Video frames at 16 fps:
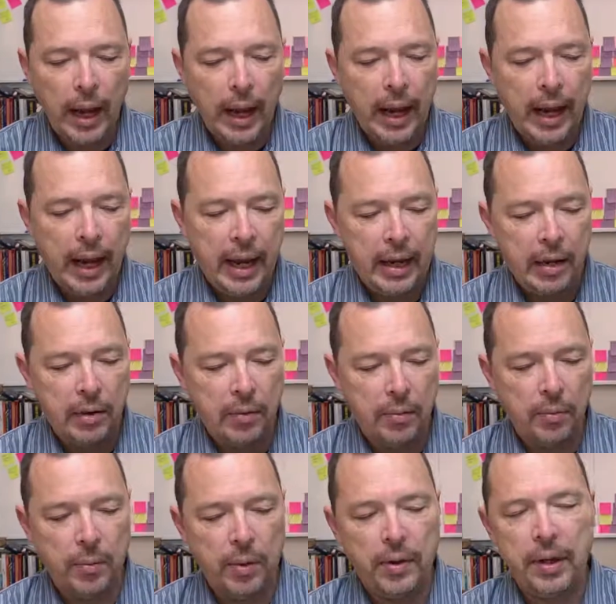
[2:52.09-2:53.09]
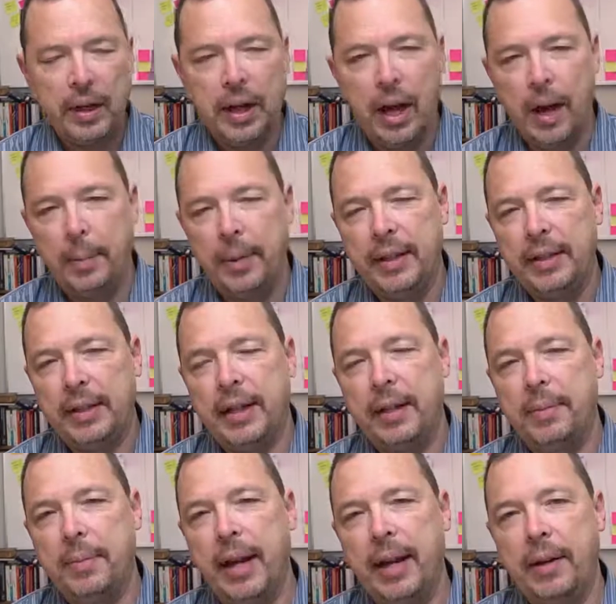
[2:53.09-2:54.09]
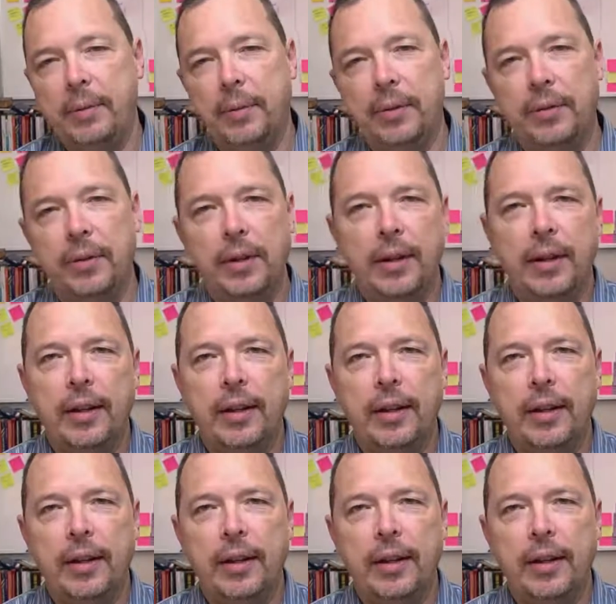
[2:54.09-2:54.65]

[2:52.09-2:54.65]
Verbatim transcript: And one of the comments that he made was,